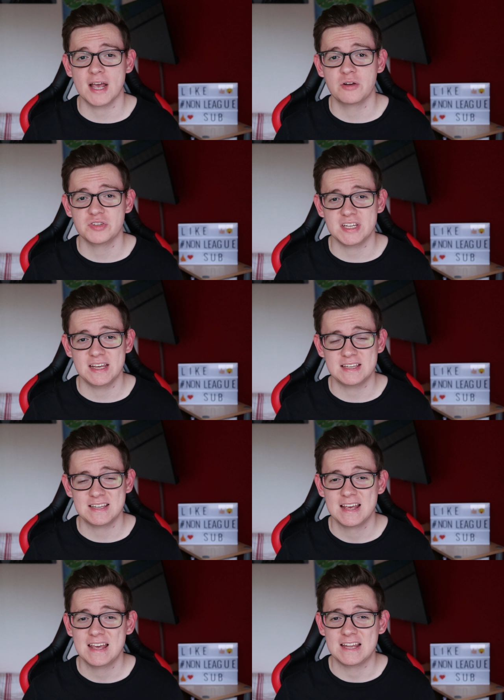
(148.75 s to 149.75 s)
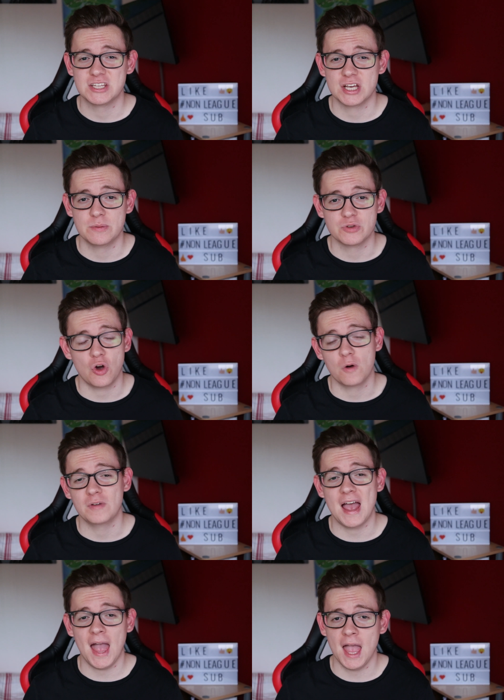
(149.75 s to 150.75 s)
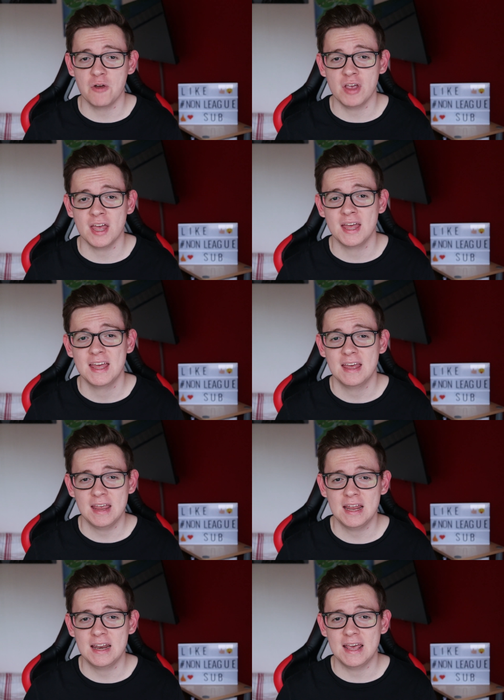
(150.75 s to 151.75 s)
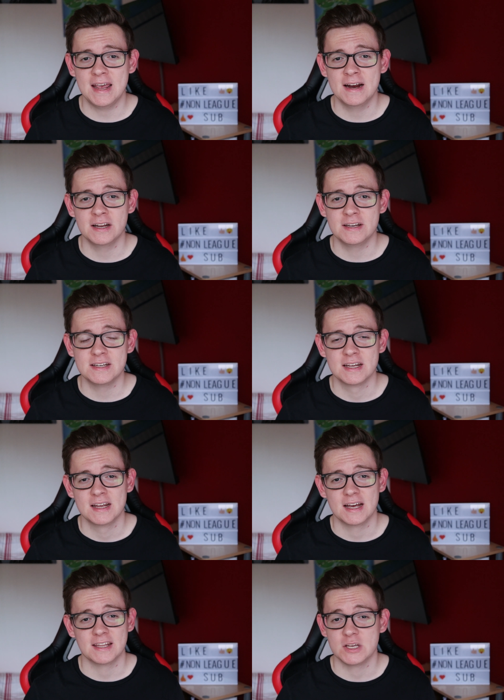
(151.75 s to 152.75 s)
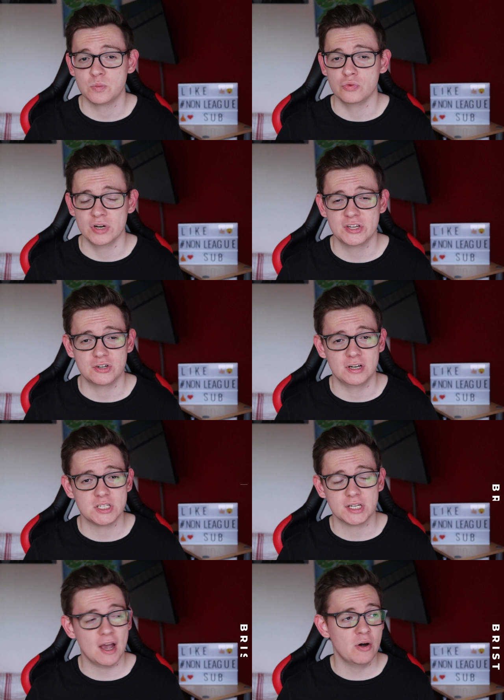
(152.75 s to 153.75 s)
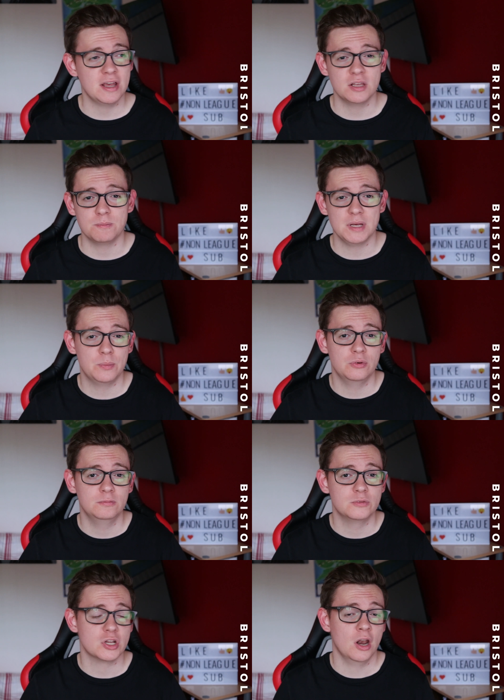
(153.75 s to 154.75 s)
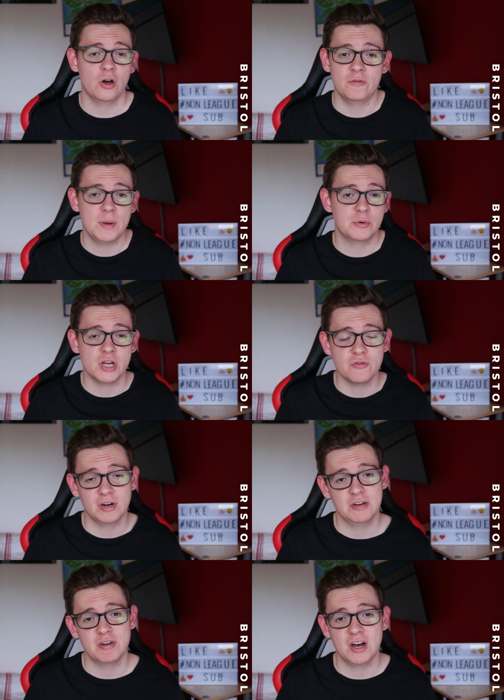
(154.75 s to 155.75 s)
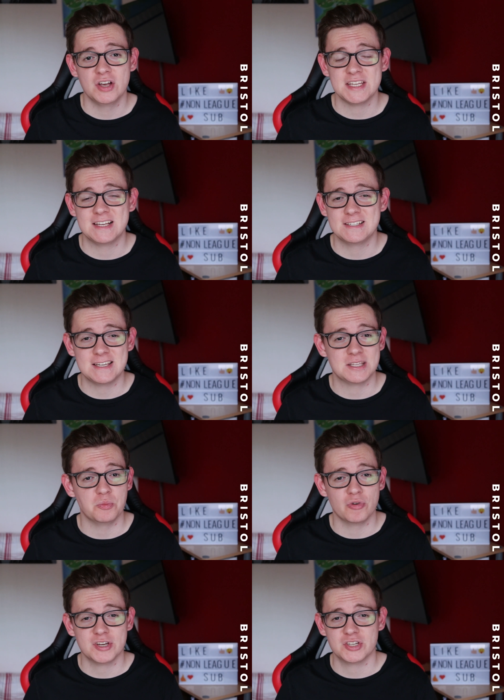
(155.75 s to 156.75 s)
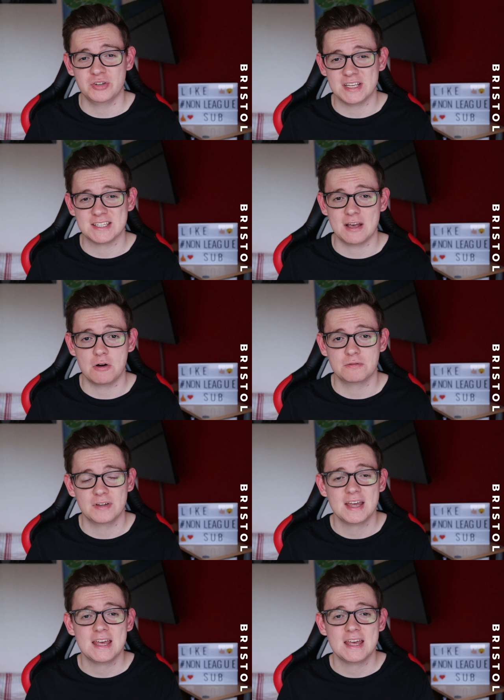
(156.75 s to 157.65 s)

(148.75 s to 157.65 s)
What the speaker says: counties in terms of area in England, and that is Bristol. It's a county that a lot of people don't really realise exists, that Bristol itself